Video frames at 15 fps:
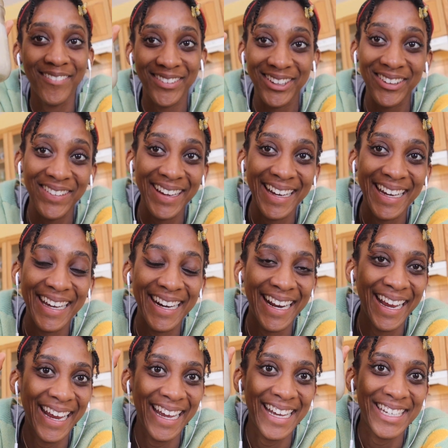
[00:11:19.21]
I'm gonna go ahead
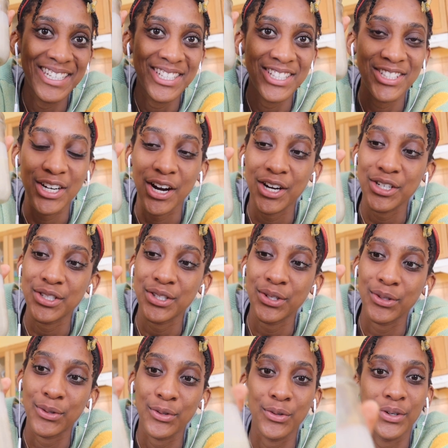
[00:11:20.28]
and start
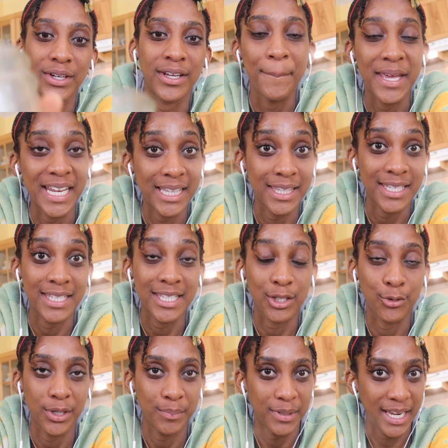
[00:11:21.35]
to make this
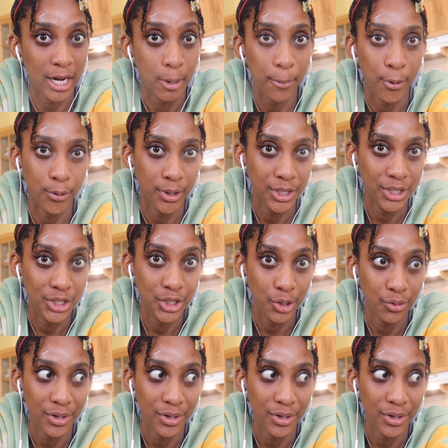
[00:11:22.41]
green banana porridge